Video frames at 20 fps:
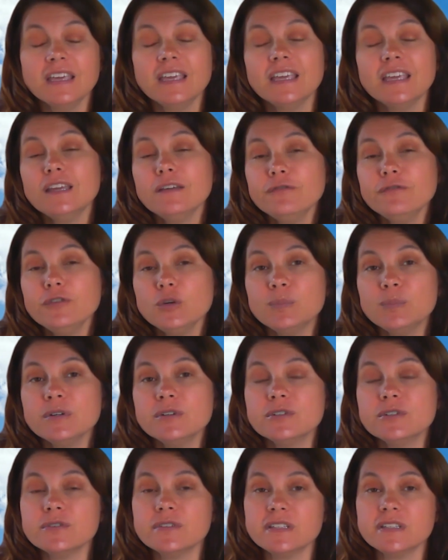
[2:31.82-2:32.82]
If you're
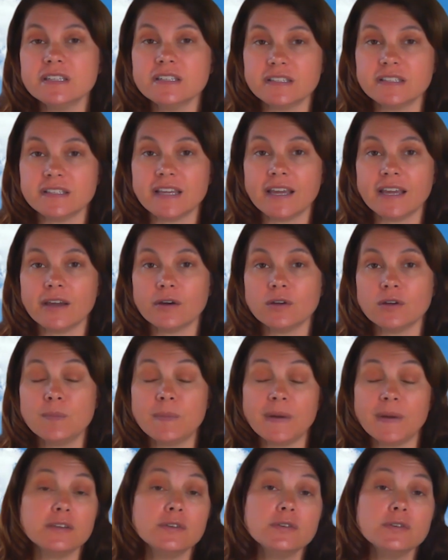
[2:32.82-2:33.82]
producing a sound
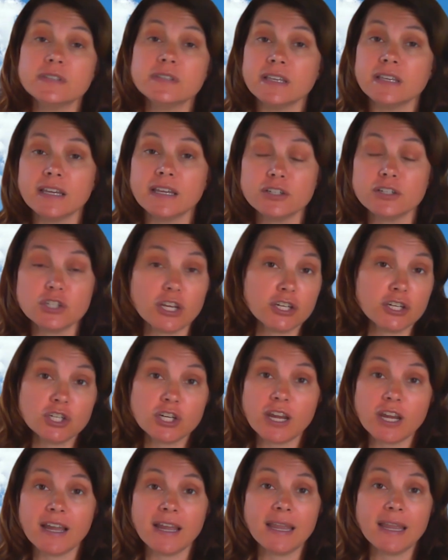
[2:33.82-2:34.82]
by using a
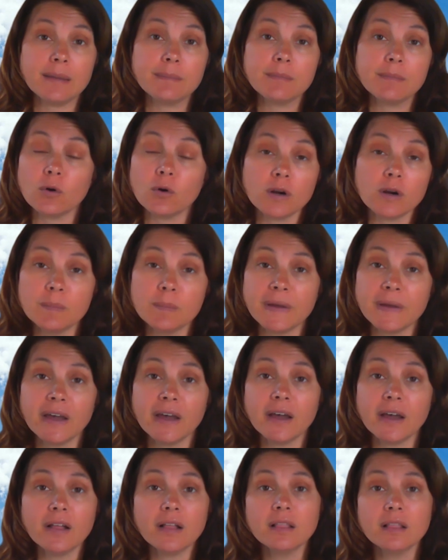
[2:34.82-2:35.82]
chime or a
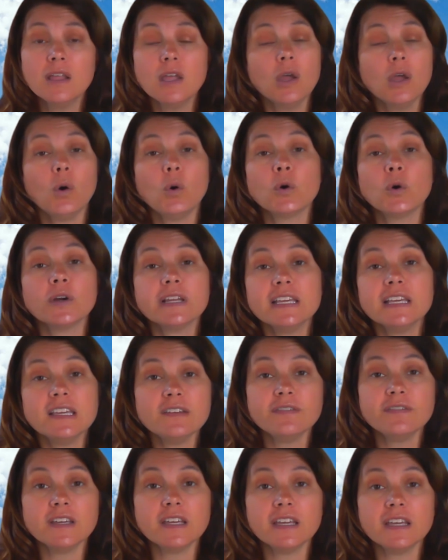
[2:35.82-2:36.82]
bell, or
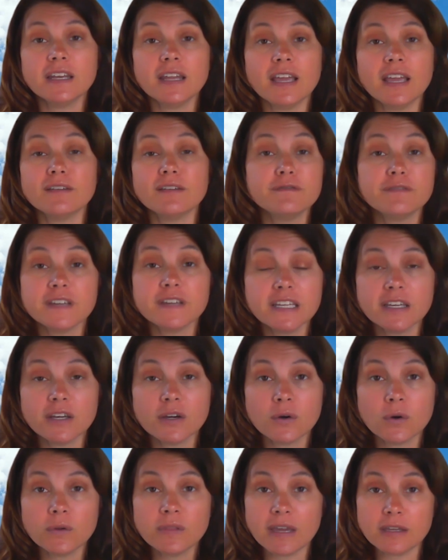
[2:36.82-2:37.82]
even a
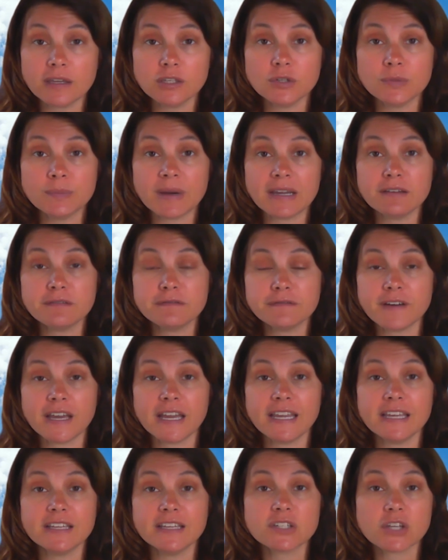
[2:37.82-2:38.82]
video that you might
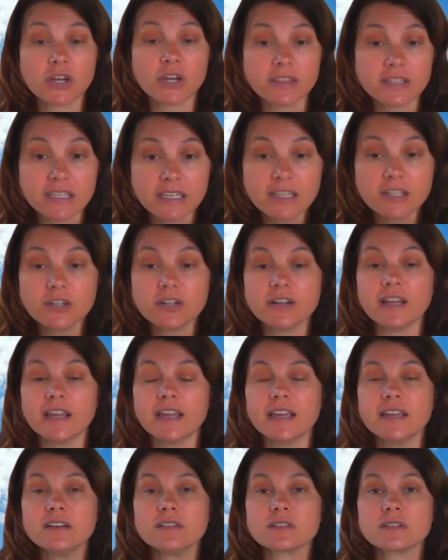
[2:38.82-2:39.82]
find on the
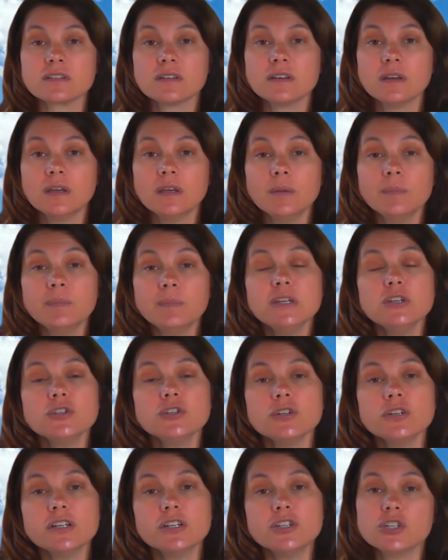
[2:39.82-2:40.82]
internet, be
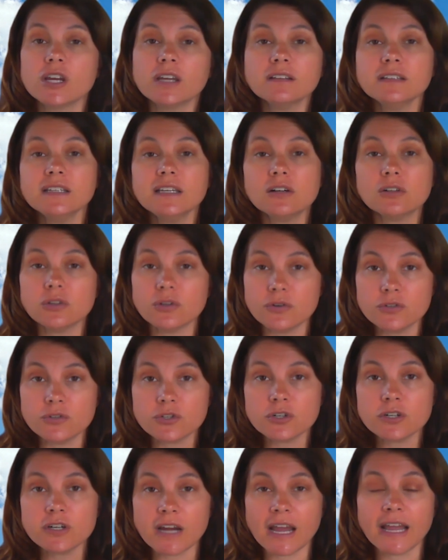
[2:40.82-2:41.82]
sure to gently close
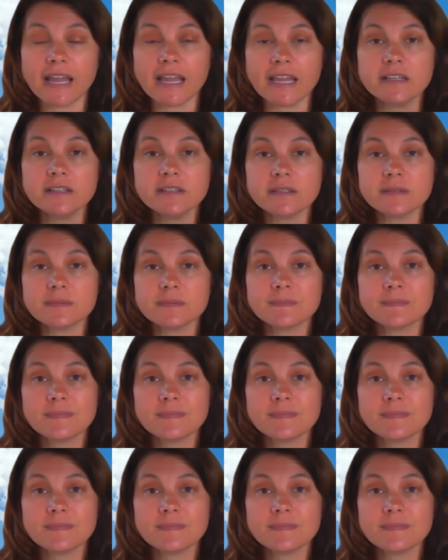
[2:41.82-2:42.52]
your eyes,